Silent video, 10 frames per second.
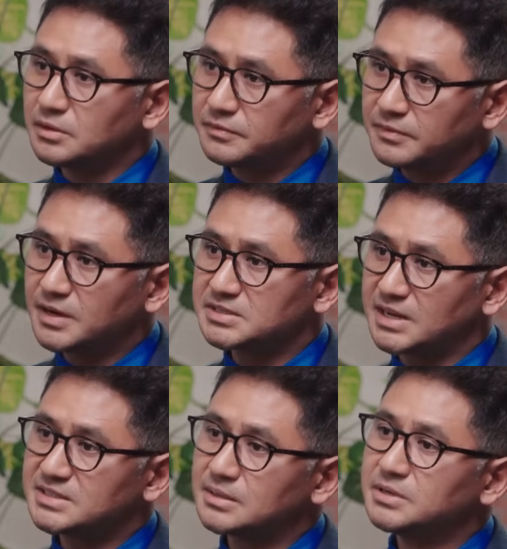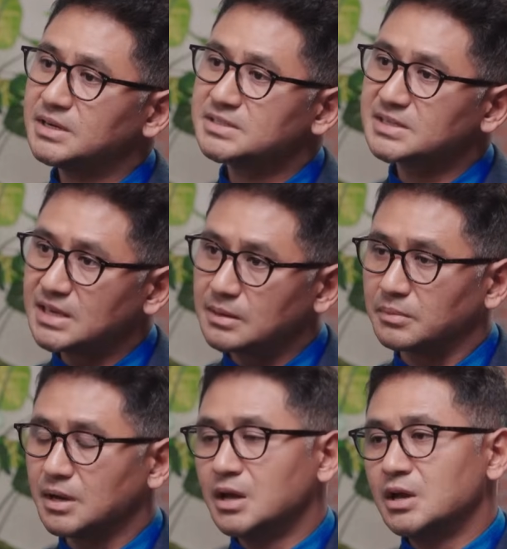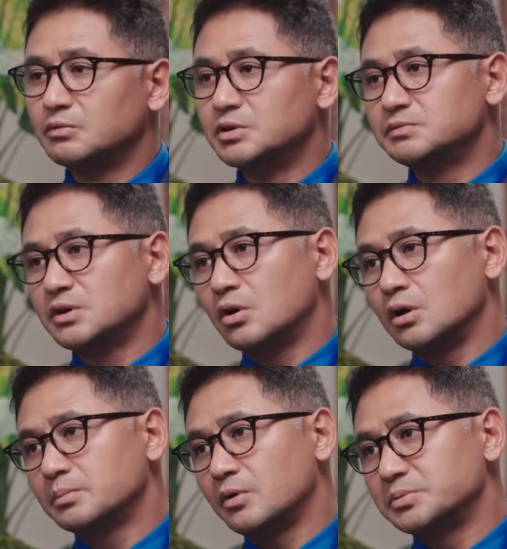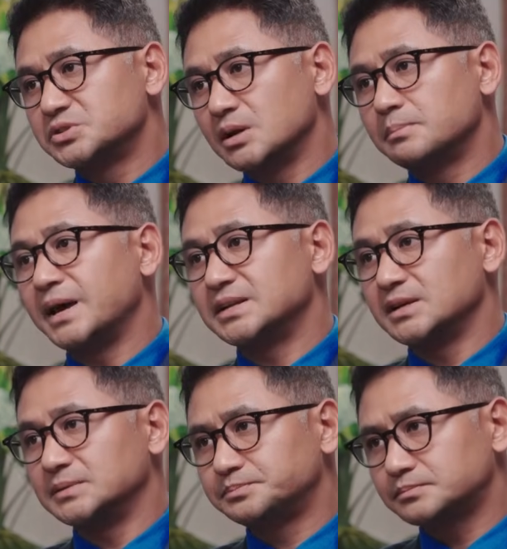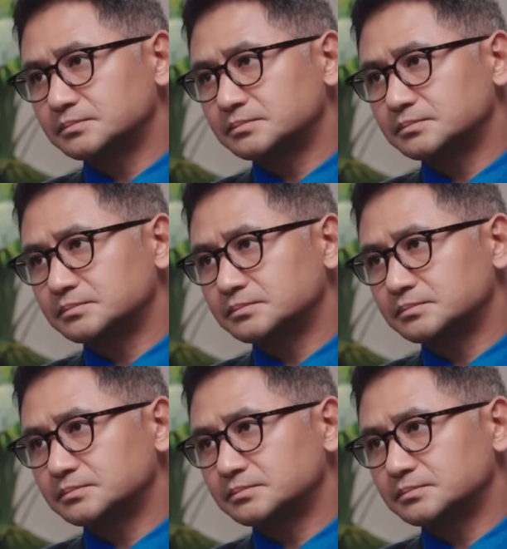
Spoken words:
with the first SM REIT scheme, which we called Prop Share Platinum.